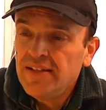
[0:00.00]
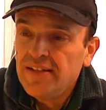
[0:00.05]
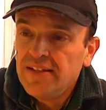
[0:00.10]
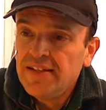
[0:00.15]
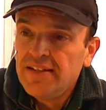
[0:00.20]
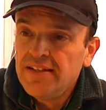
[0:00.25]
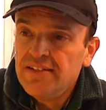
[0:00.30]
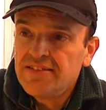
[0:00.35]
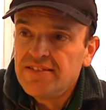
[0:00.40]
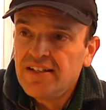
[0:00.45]

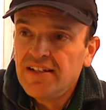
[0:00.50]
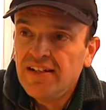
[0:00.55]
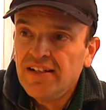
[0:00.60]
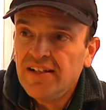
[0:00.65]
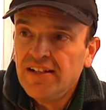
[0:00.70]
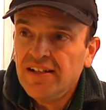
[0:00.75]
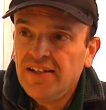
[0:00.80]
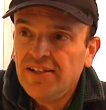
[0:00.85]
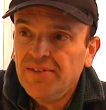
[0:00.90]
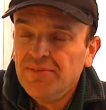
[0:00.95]
is
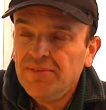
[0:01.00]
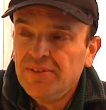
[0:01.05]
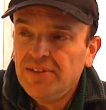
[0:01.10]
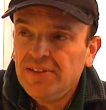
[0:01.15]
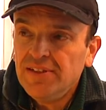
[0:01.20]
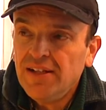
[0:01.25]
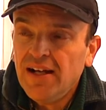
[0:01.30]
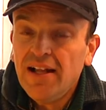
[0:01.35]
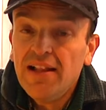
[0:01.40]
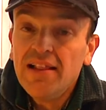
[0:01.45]
a
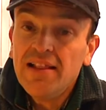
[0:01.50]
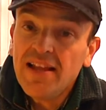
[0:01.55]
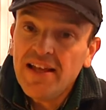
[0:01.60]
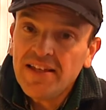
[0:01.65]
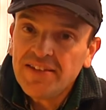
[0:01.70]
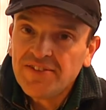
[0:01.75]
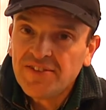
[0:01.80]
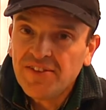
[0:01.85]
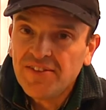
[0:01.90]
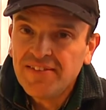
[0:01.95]

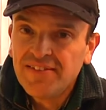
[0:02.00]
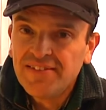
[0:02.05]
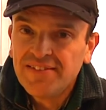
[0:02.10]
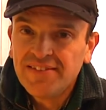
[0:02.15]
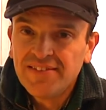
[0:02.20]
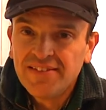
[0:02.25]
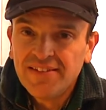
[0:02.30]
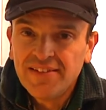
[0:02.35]
lesson,